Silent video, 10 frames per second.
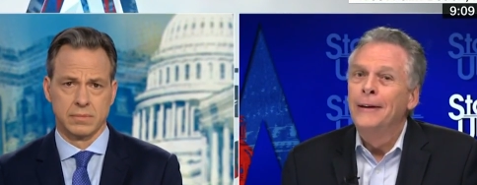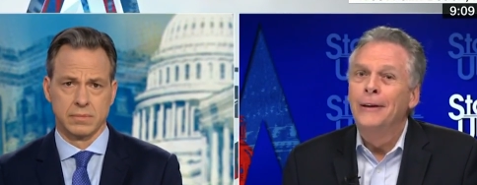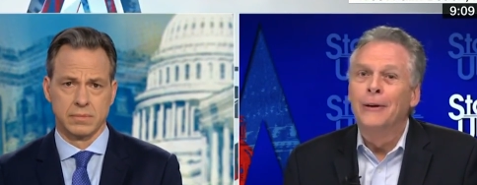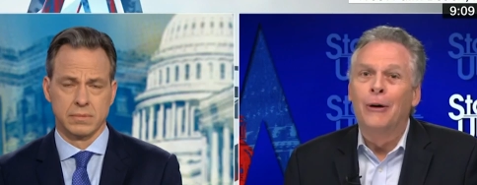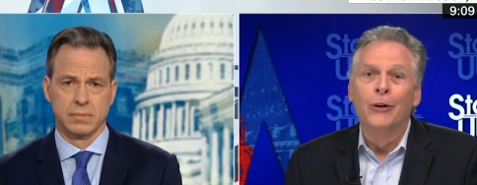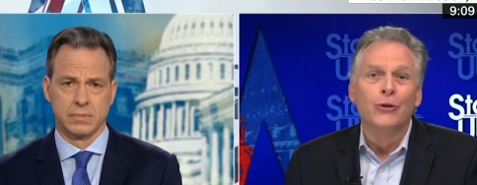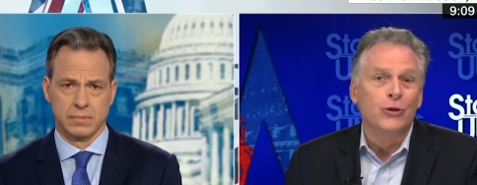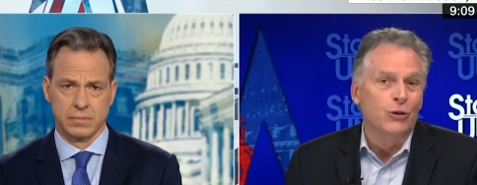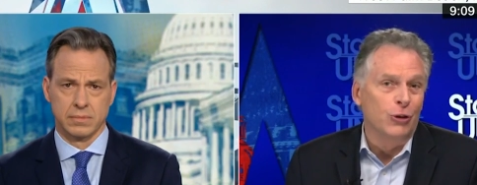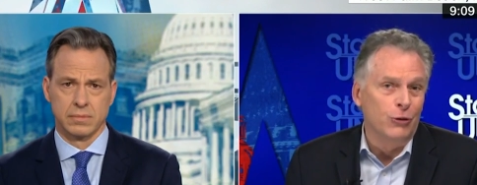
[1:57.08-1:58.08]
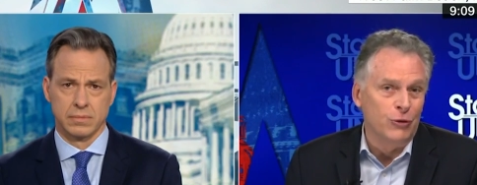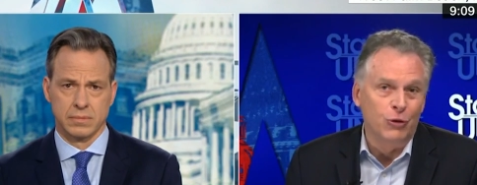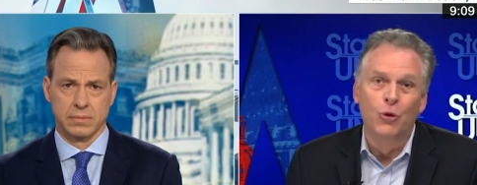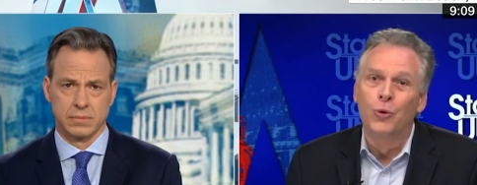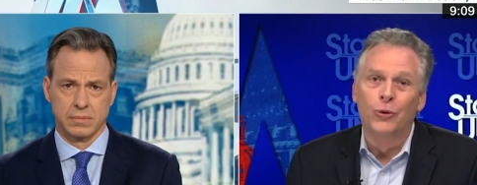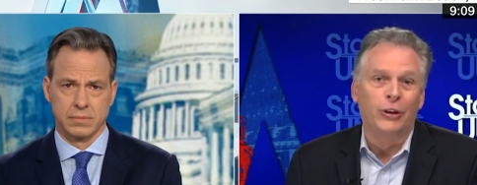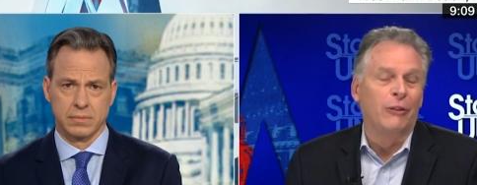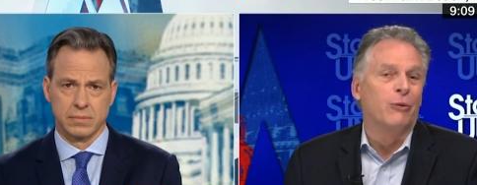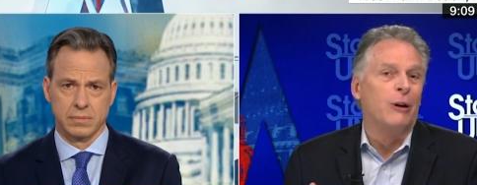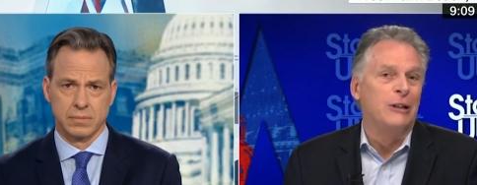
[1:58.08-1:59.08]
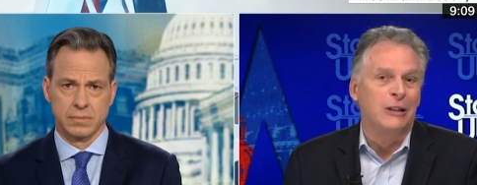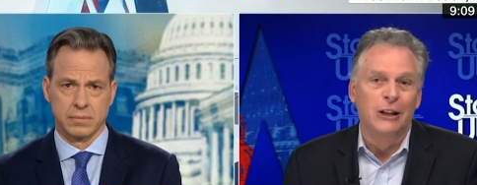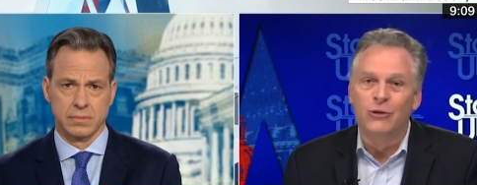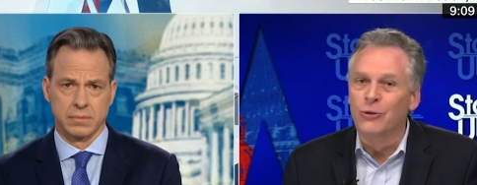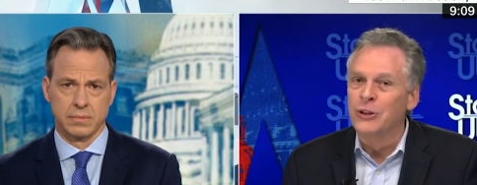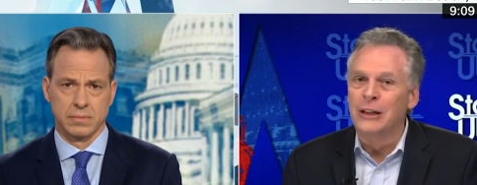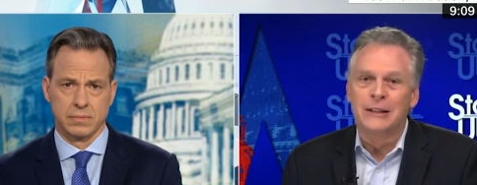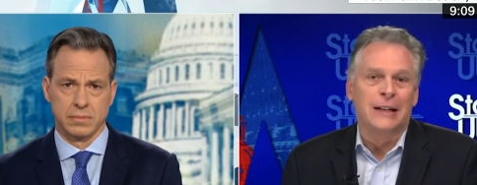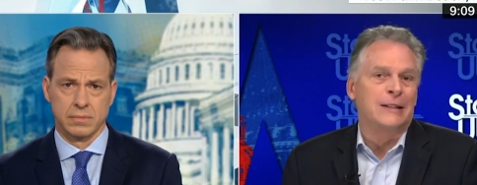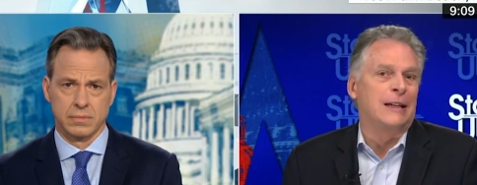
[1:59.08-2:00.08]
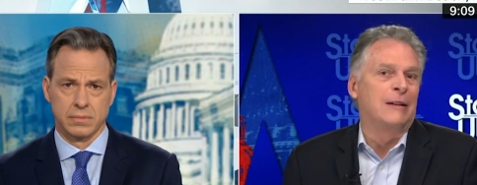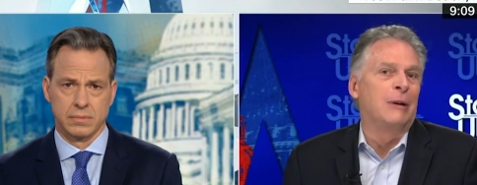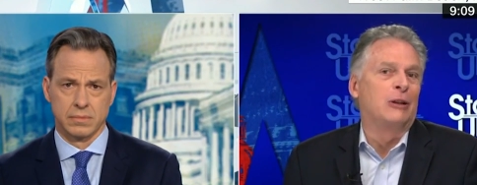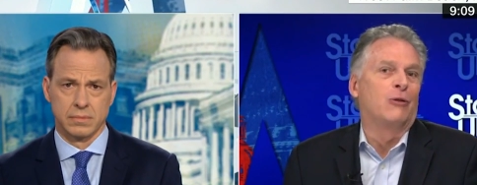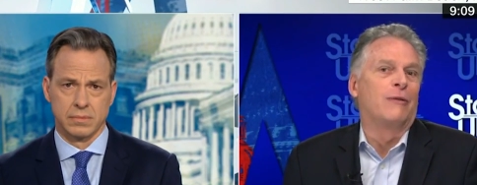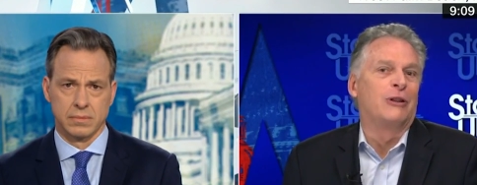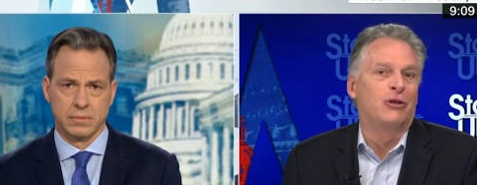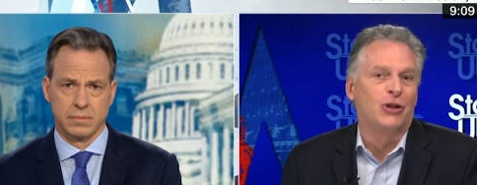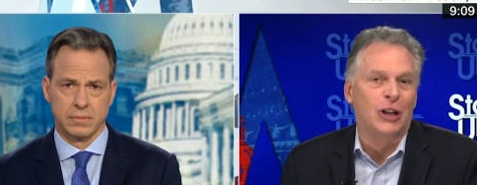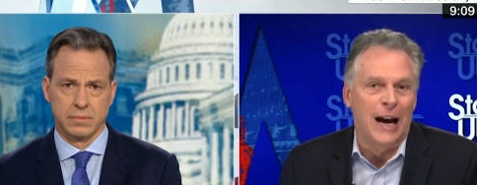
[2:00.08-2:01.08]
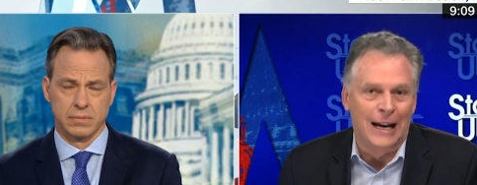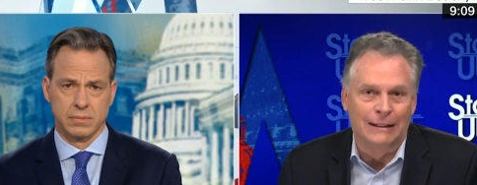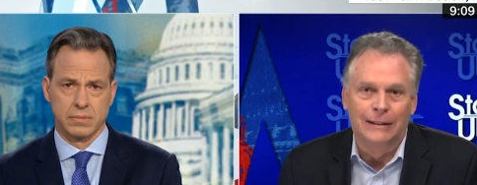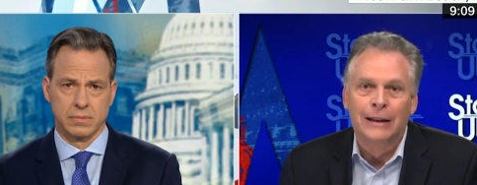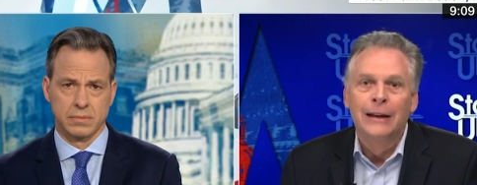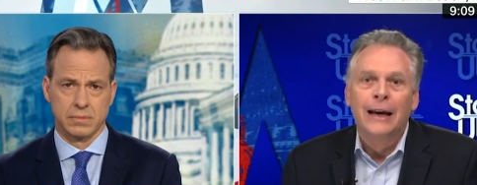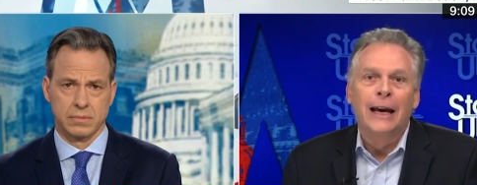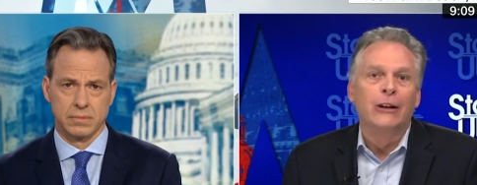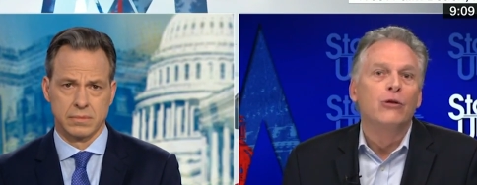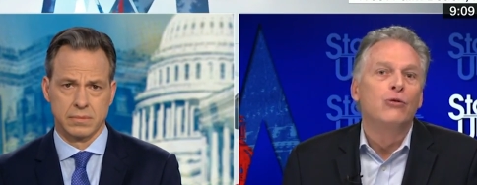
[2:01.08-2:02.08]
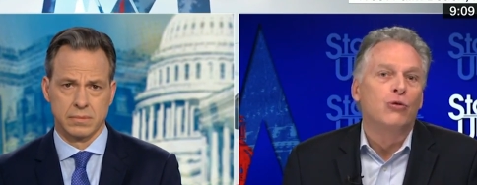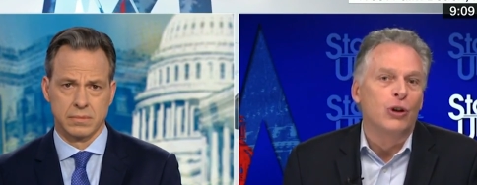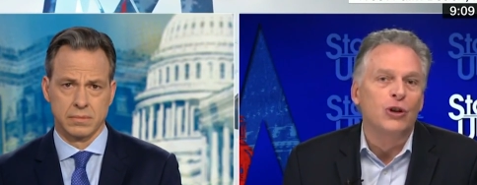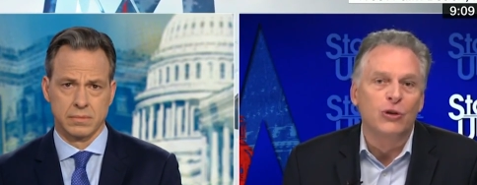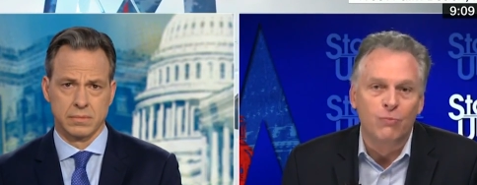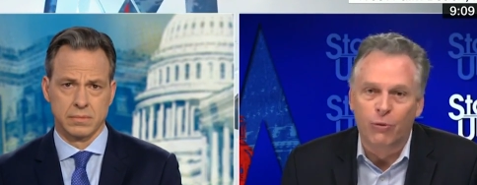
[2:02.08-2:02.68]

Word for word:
Speaker 1: you know, underserved schools had the right teachers. And as I say, to make sure every child had a nutritious